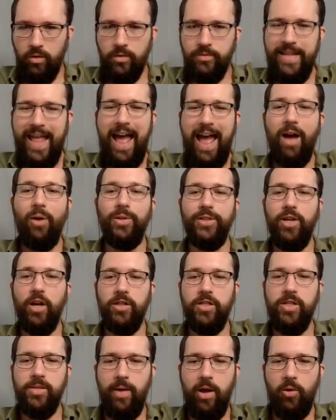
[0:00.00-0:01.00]
Now it
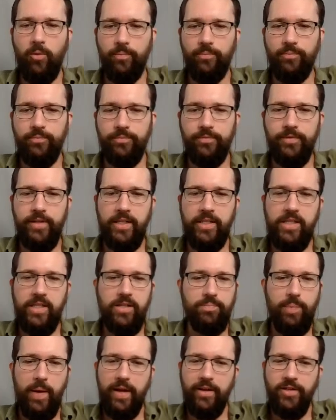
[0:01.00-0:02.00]
talks about
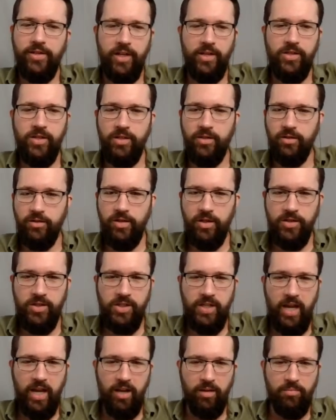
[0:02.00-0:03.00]
page isn't the
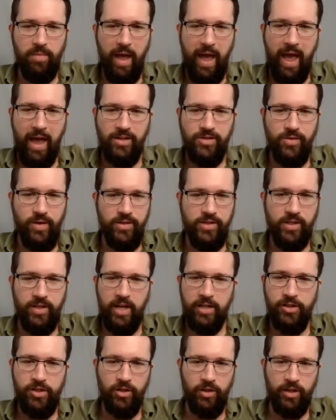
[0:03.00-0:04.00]
same as
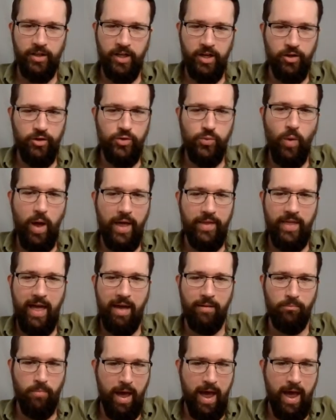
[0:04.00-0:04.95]
residential, and here's why that